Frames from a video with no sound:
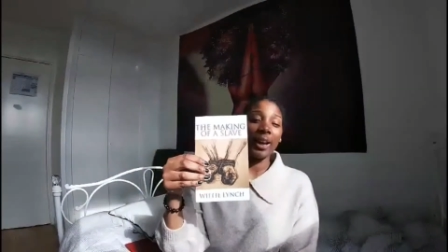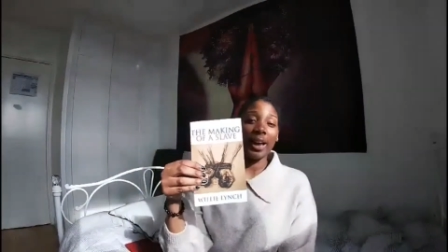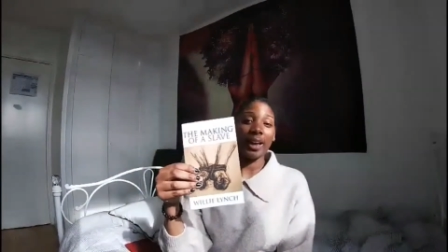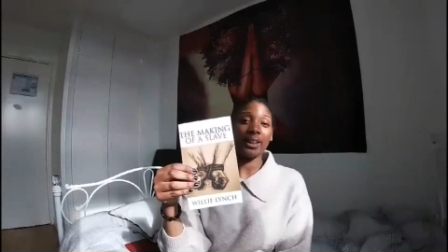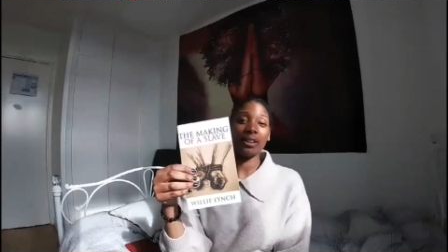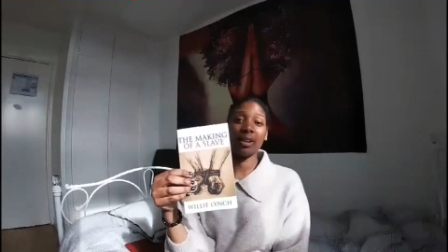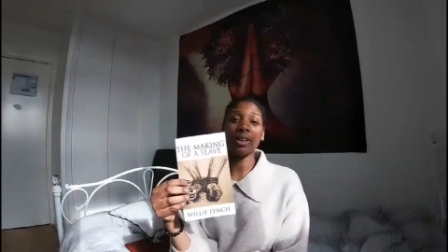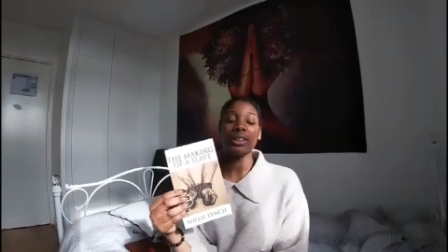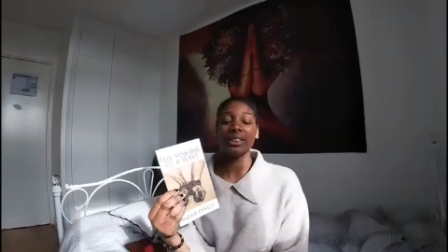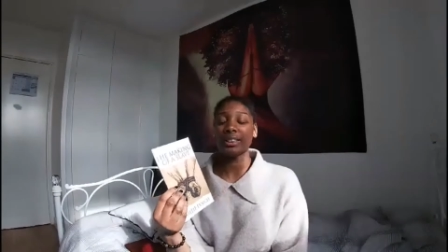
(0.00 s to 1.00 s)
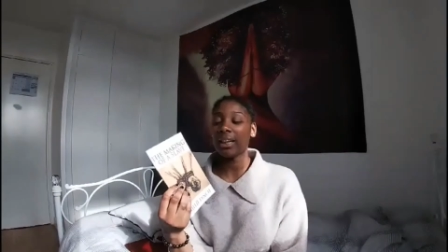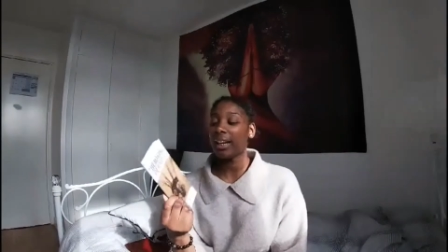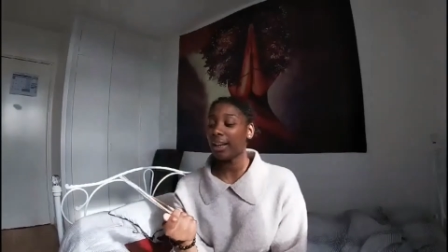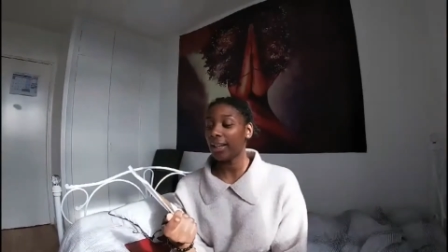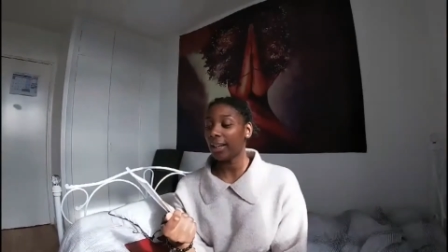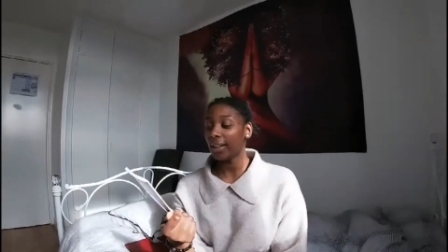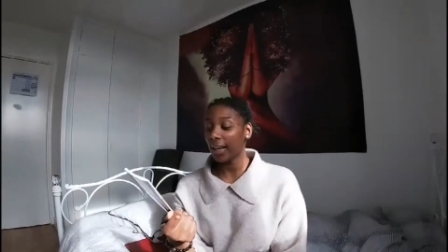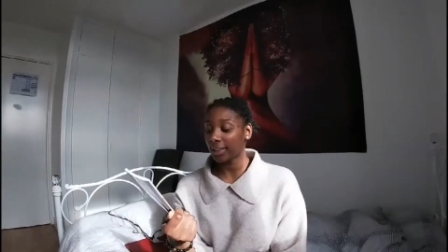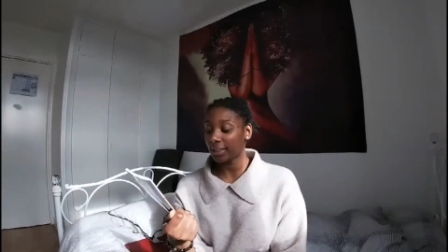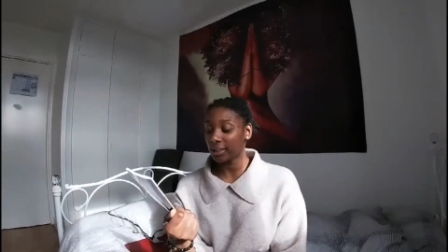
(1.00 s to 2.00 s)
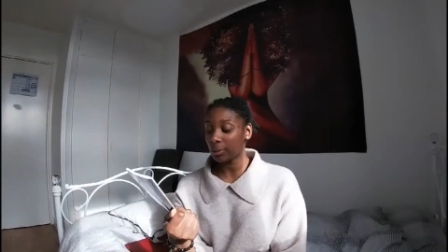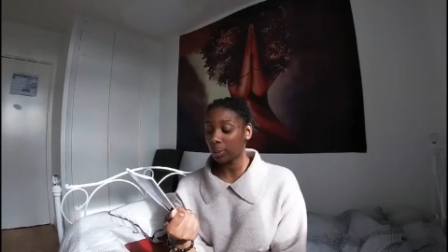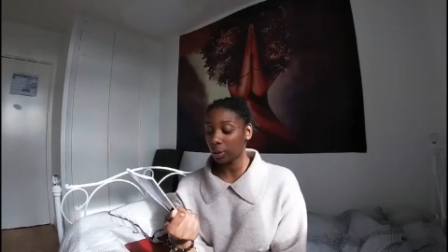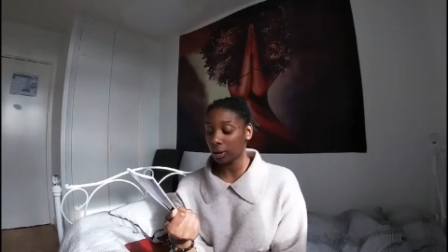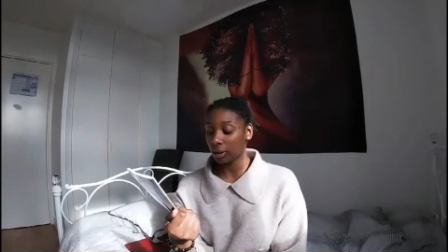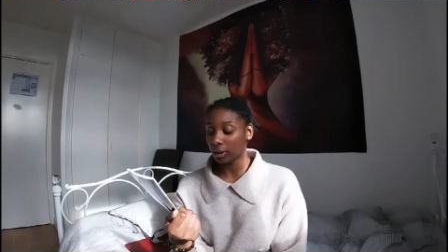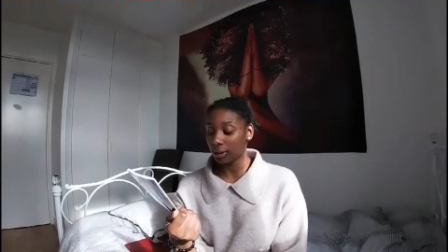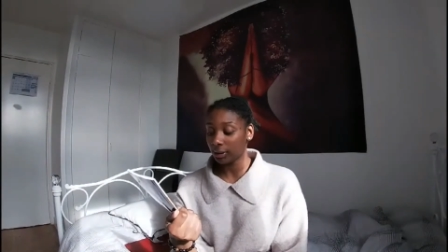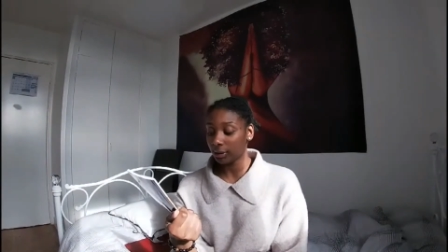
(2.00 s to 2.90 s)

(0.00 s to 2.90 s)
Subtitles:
And honestly, like this book,